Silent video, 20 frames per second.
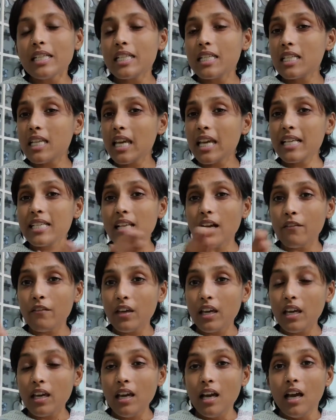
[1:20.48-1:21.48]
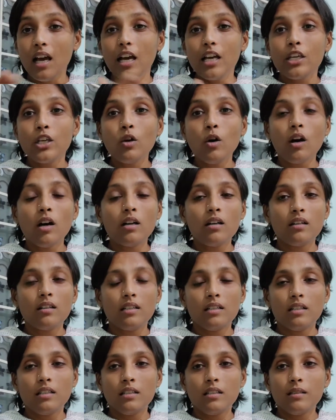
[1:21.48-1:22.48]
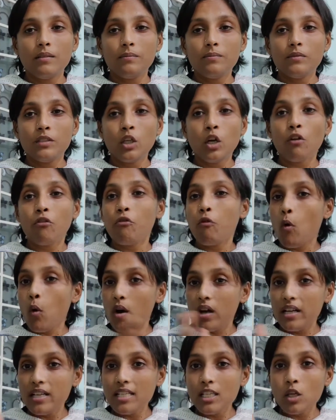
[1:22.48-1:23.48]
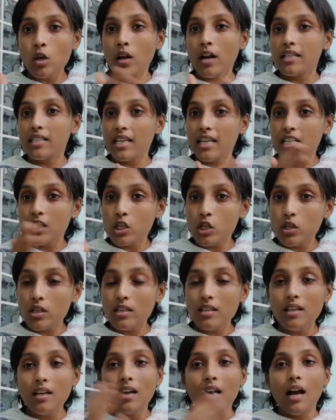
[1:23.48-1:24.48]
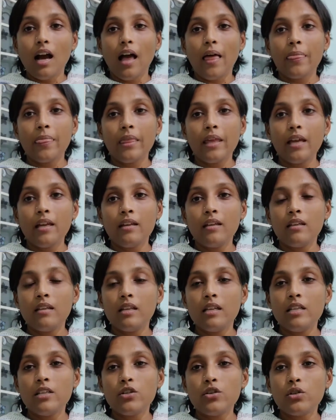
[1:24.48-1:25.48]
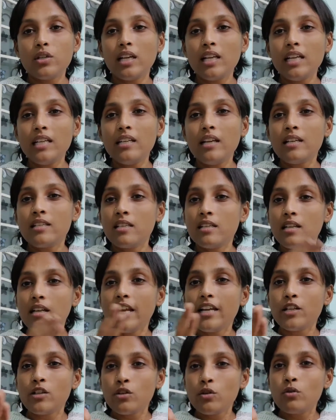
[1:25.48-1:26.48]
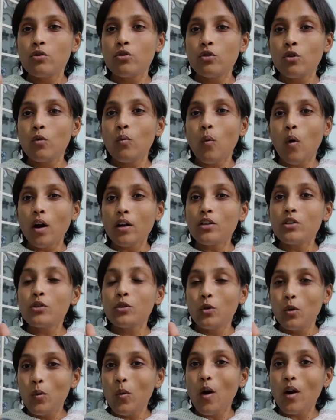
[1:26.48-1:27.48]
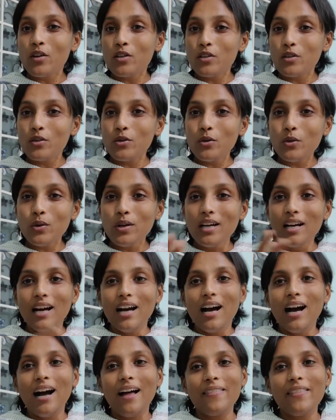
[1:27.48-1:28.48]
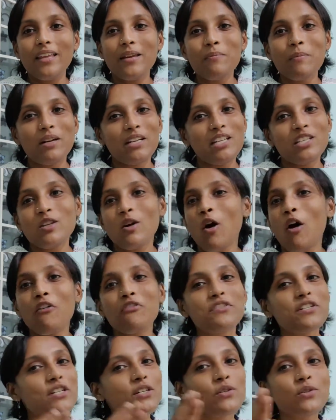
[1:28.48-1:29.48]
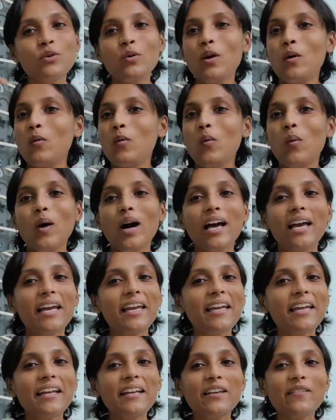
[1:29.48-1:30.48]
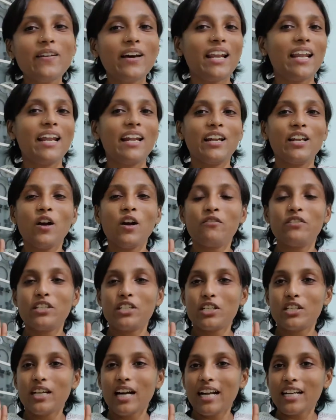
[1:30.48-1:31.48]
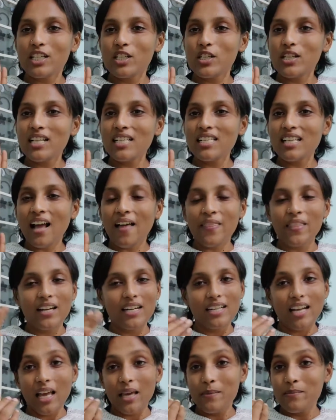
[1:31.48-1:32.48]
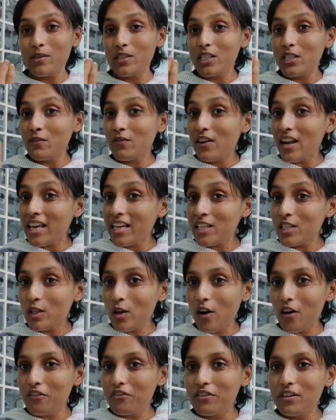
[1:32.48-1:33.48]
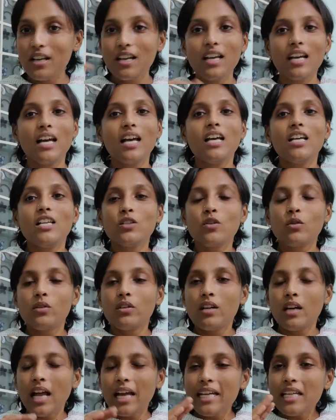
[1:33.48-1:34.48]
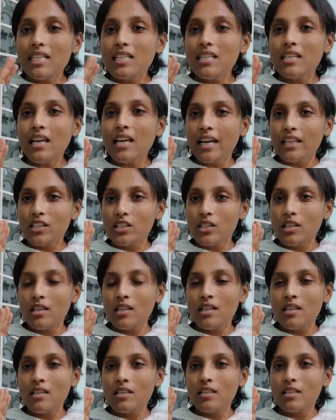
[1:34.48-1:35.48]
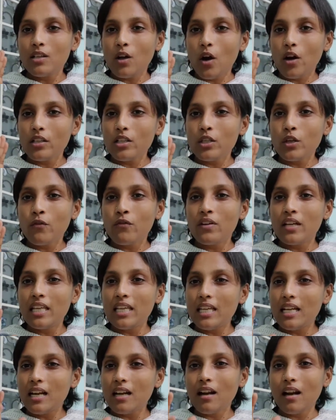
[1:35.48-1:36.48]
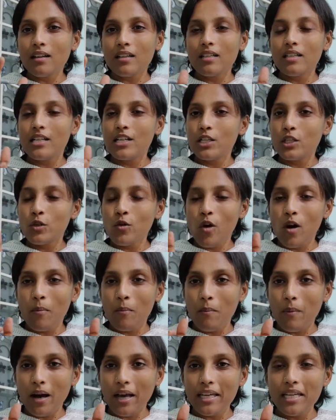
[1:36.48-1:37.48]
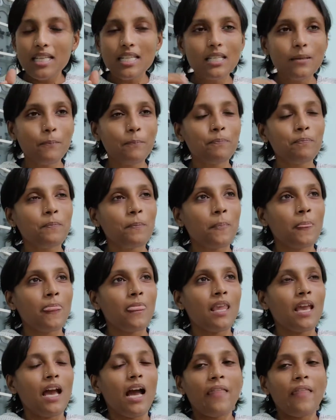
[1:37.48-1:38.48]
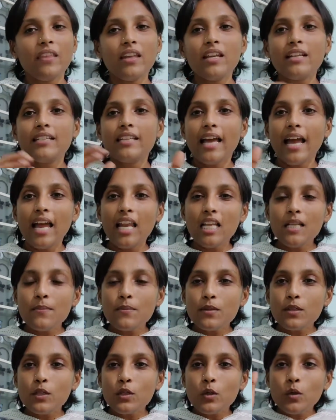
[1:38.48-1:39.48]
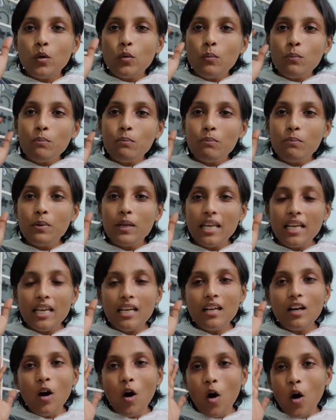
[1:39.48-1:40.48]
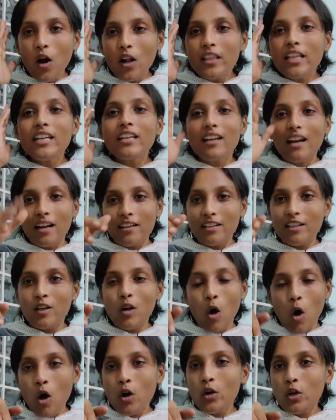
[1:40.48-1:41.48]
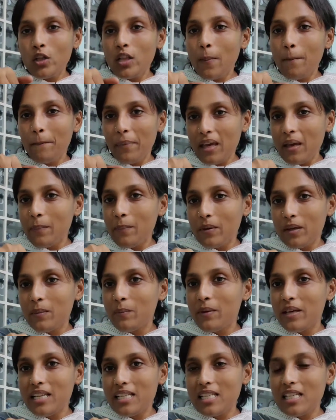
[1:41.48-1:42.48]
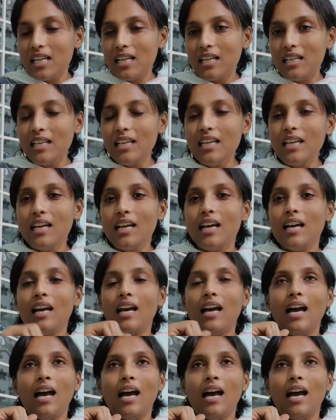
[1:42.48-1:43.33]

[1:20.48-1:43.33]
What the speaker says: It takes away your focus, your attention. And then it really doesn't let you do what you want to do, and then but it offers you a wide variety of distractions, and then time just flies off. So writing actually sorts of declutters your mind, and then it helps you bring all the clutter onto the paper basically,